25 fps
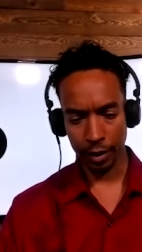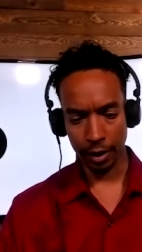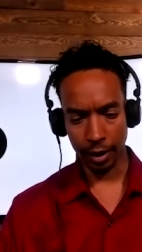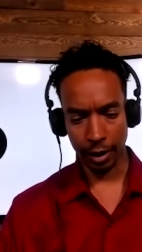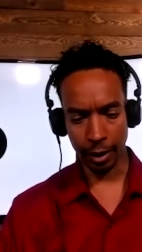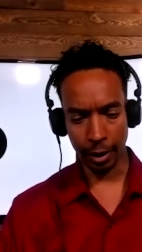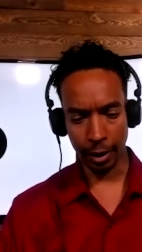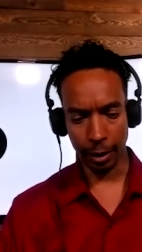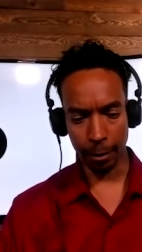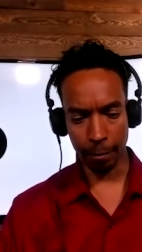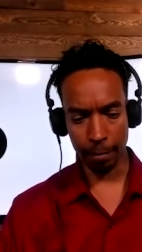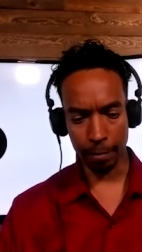
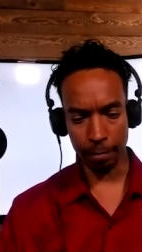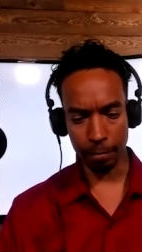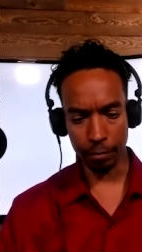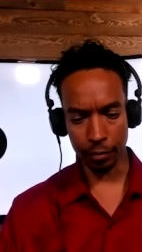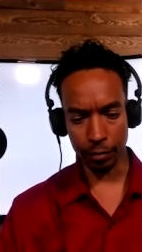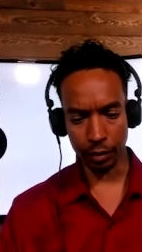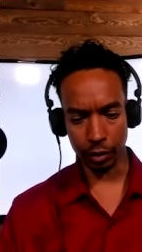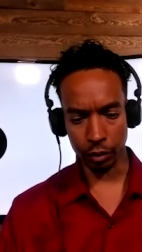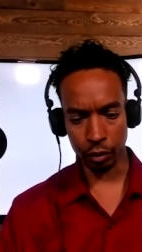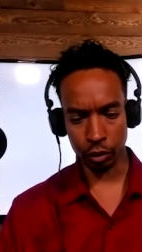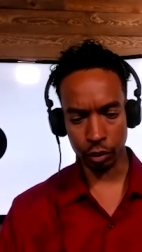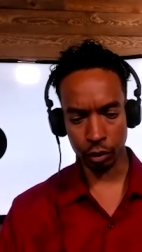
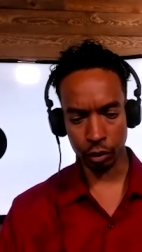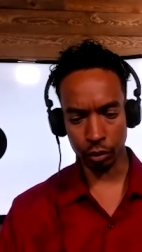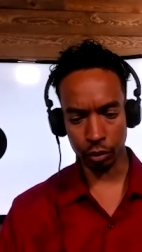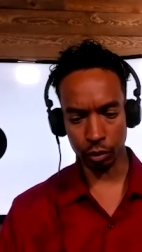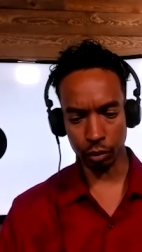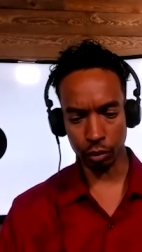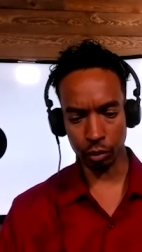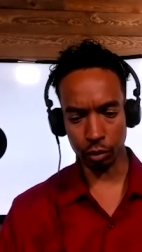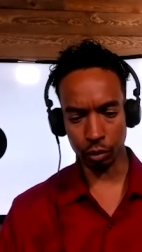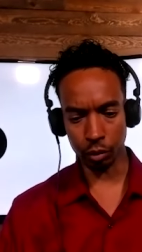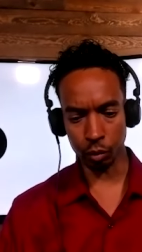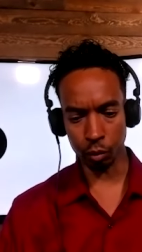um,
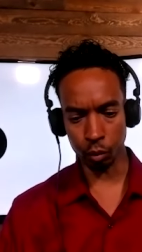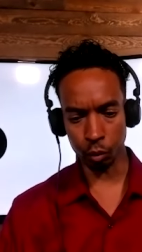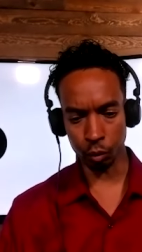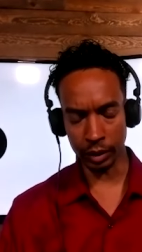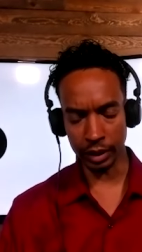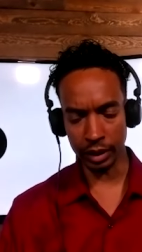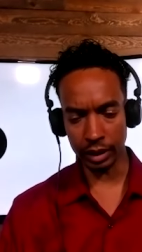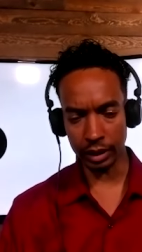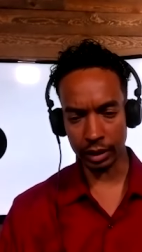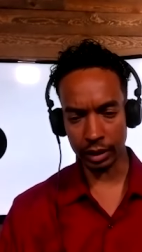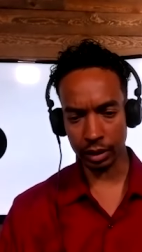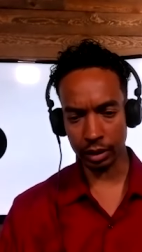to
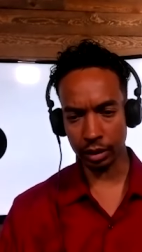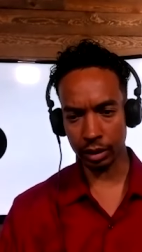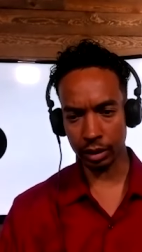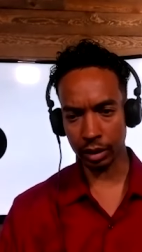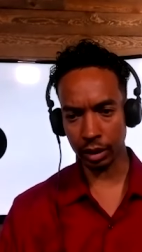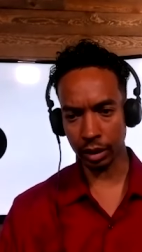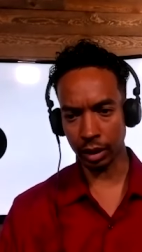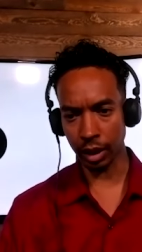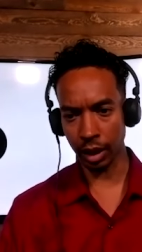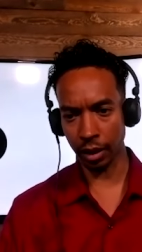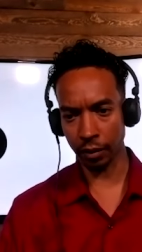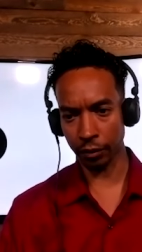reason
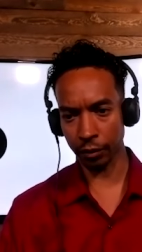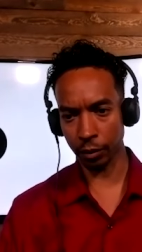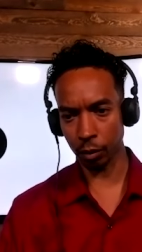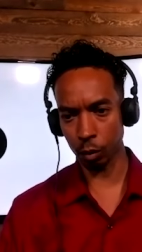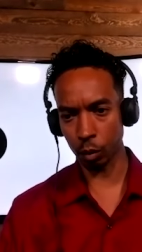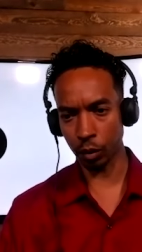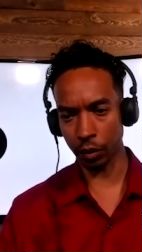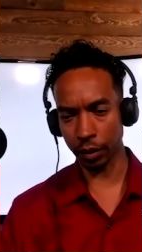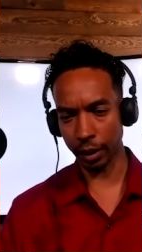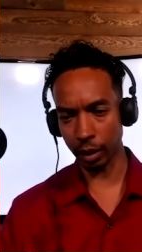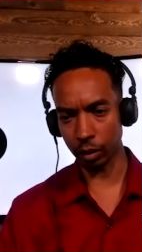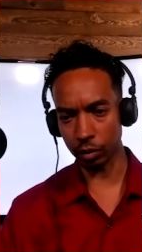together
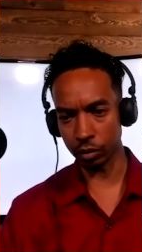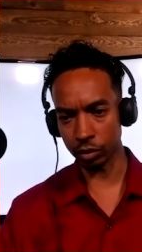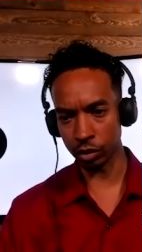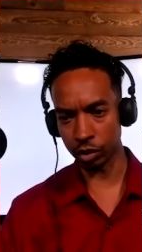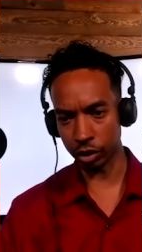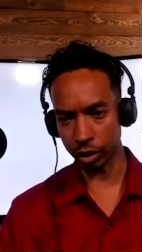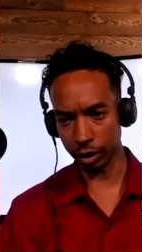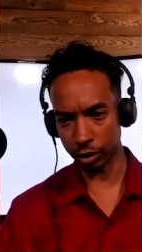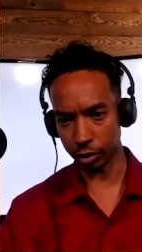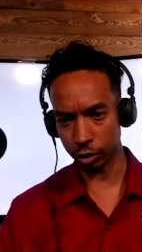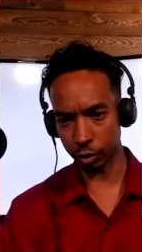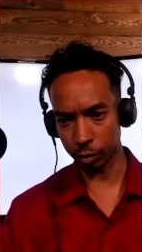without
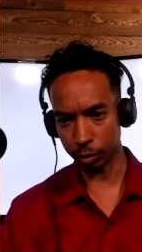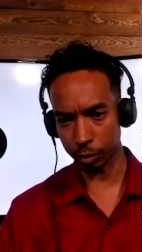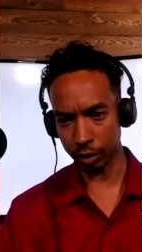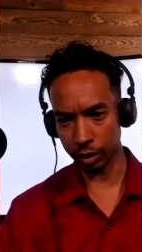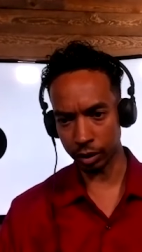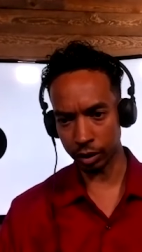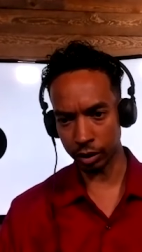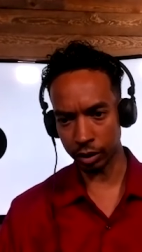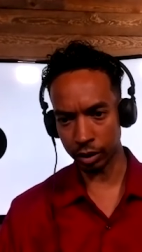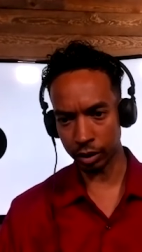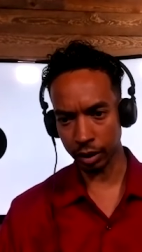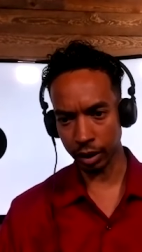
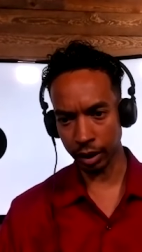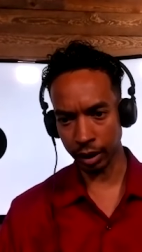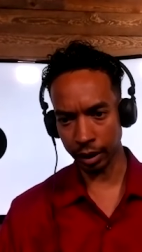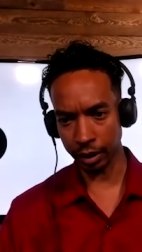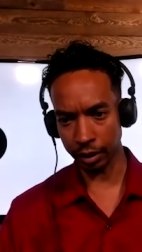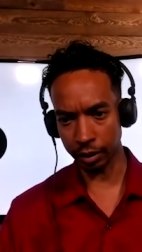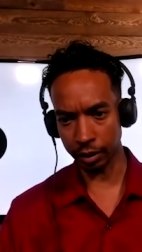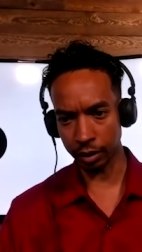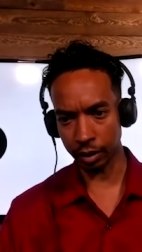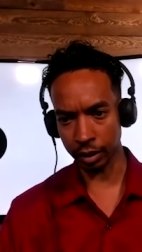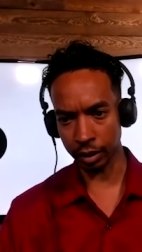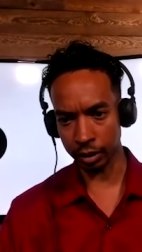judgment
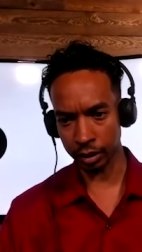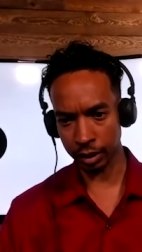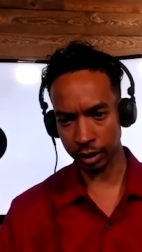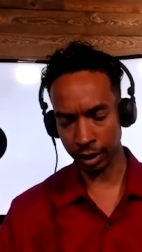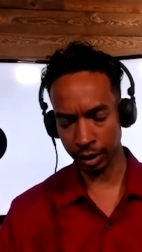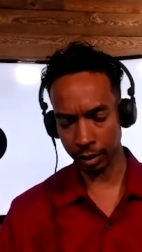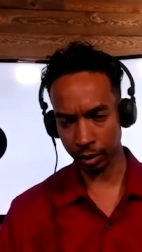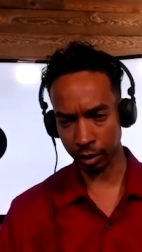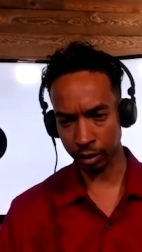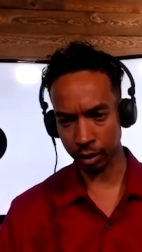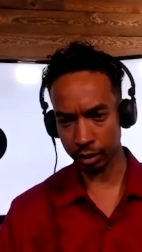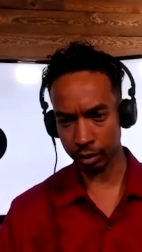and
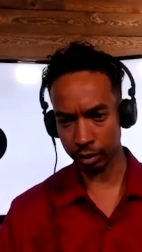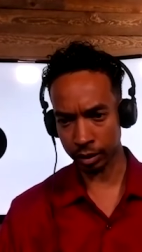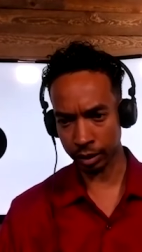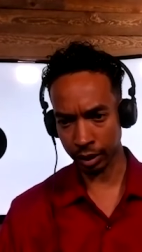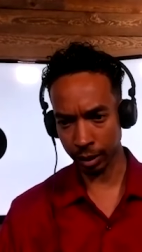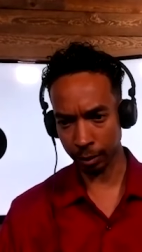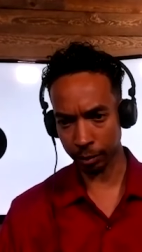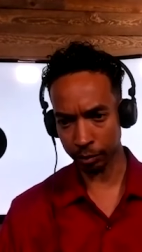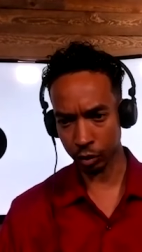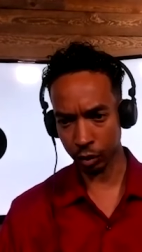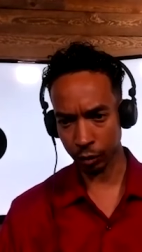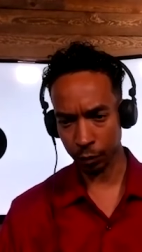
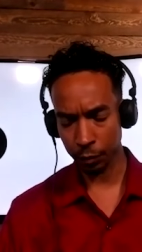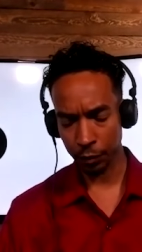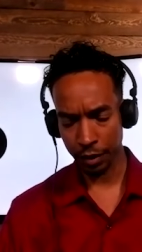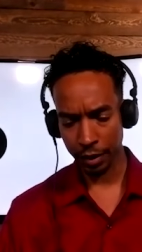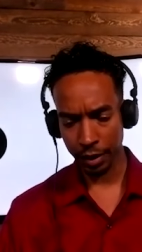contempt,